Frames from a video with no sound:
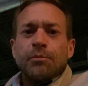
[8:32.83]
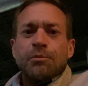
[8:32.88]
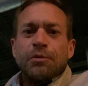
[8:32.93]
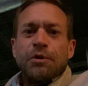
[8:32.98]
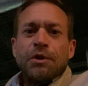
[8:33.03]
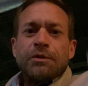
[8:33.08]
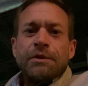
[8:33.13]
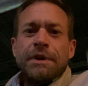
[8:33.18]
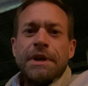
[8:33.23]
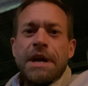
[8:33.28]

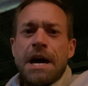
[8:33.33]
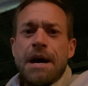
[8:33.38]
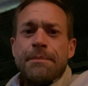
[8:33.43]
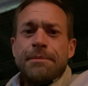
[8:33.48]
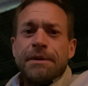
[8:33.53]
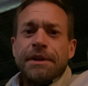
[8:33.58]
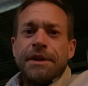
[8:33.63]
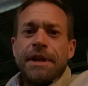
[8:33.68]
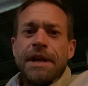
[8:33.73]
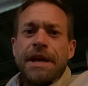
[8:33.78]
Brewery
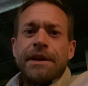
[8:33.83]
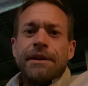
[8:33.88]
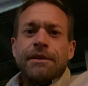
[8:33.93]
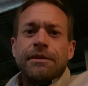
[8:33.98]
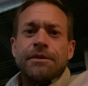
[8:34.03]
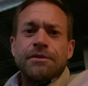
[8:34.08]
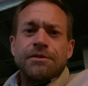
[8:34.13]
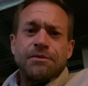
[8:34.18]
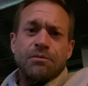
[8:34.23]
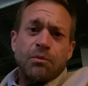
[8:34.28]
hopping and
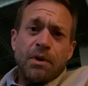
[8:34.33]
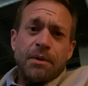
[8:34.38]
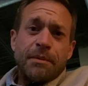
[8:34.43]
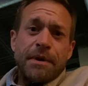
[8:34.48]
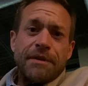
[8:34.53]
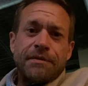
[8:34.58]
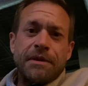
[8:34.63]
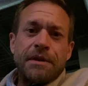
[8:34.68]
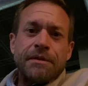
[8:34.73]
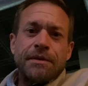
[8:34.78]
hanging is one of
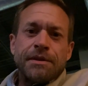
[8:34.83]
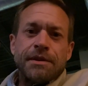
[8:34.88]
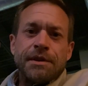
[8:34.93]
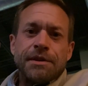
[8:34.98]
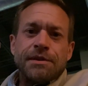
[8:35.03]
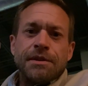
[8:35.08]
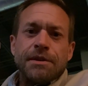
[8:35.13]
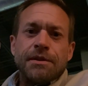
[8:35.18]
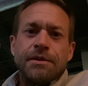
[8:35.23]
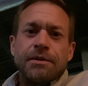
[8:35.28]
my favorite
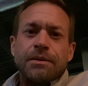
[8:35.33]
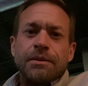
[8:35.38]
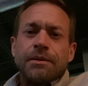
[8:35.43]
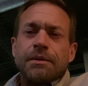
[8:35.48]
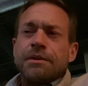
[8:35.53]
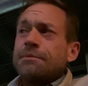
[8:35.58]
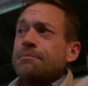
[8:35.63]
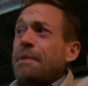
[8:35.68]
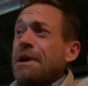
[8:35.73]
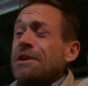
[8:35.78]
things to do,
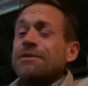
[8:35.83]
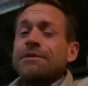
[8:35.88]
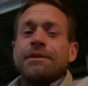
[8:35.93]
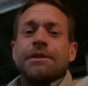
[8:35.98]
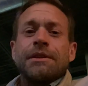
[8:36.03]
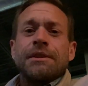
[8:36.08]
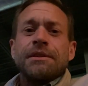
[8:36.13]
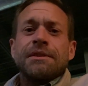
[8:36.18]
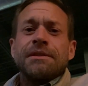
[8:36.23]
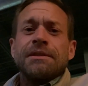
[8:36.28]

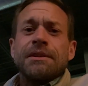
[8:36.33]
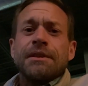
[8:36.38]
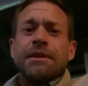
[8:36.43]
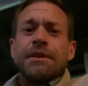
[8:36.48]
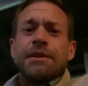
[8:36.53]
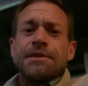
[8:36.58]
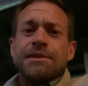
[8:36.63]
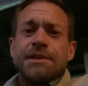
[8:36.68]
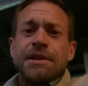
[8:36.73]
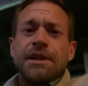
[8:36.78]
especially
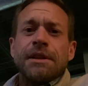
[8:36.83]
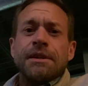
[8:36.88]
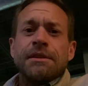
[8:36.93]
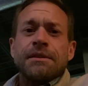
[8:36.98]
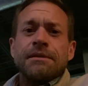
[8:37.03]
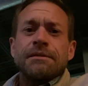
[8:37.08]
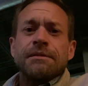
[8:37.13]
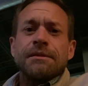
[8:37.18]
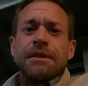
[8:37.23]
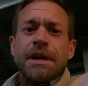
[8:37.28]
in a city
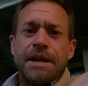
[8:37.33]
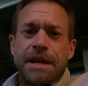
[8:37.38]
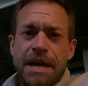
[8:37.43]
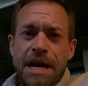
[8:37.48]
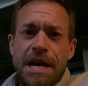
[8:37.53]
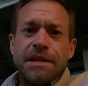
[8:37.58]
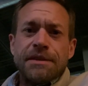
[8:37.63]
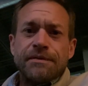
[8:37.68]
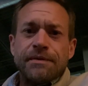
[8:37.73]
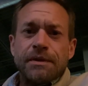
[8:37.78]
like
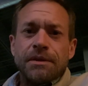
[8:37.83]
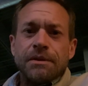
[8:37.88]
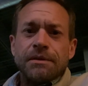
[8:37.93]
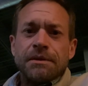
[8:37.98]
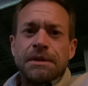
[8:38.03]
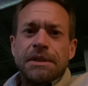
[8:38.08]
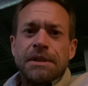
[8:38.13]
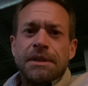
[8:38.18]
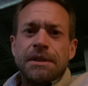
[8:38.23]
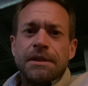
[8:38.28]
Asheville.
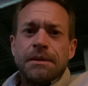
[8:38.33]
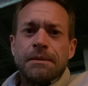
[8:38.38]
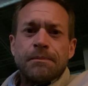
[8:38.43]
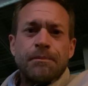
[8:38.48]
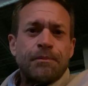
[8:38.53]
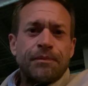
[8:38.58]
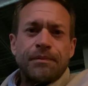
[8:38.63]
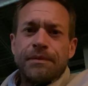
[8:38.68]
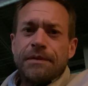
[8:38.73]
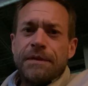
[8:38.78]

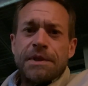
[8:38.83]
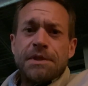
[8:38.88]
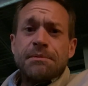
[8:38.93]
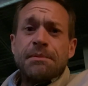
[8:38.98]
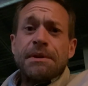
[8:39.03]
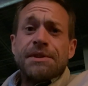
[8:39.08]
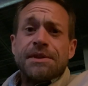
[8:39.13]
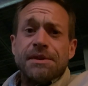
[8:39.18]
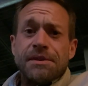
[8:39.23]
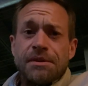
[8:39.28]
This
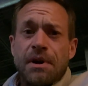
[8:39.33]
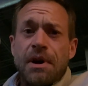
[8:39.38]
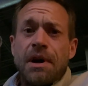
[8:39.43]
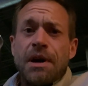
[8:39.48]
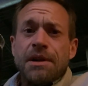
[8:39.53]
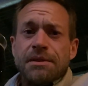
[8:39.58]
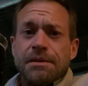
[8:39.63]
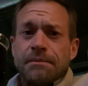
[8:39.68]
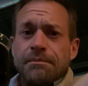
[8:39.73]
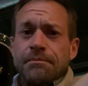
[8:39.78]
place is
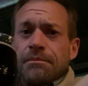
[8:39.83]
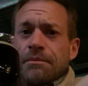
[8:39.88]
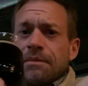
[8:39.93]
awesome.